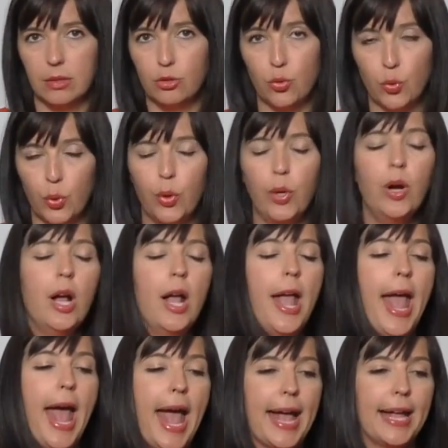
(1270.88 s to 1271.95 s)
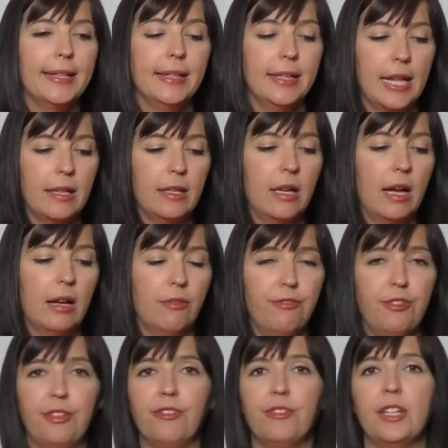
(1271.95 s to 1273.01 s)
draw. And then
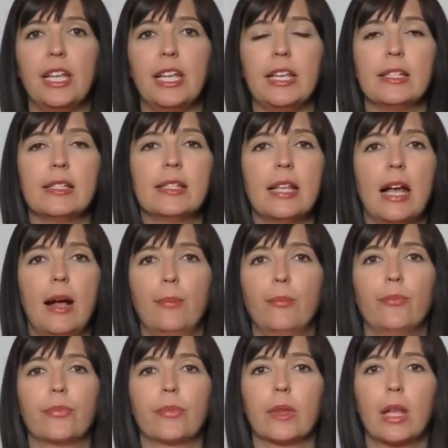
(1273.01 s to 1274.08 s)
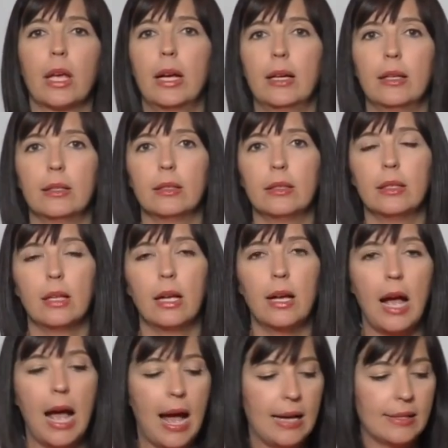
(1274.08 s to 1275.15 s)
fifth is
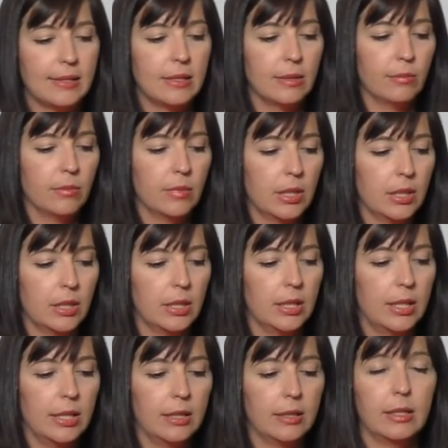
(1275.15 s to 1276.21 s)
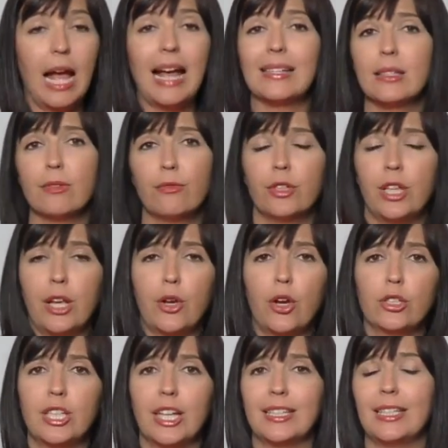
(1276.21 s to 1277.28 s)
ask them for their
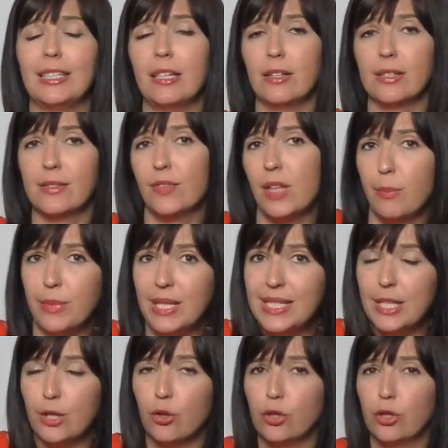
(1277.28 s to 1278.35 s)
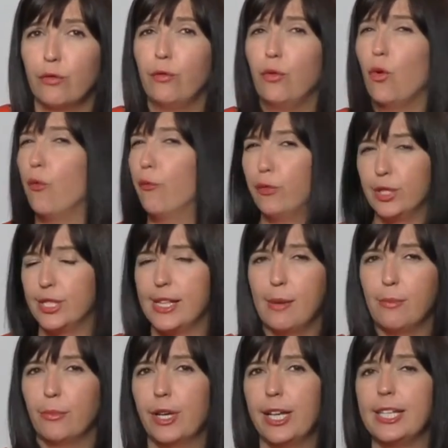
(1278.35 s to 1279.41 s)
contact details if they're missing on the form for
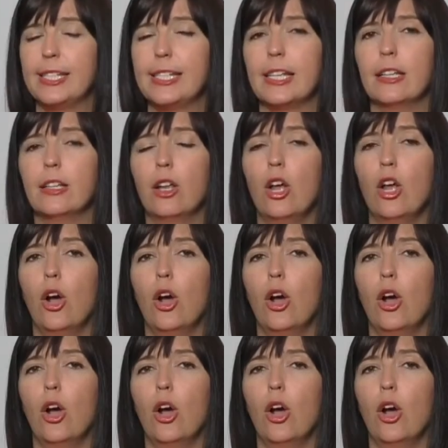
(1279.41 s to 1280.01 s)
some reason,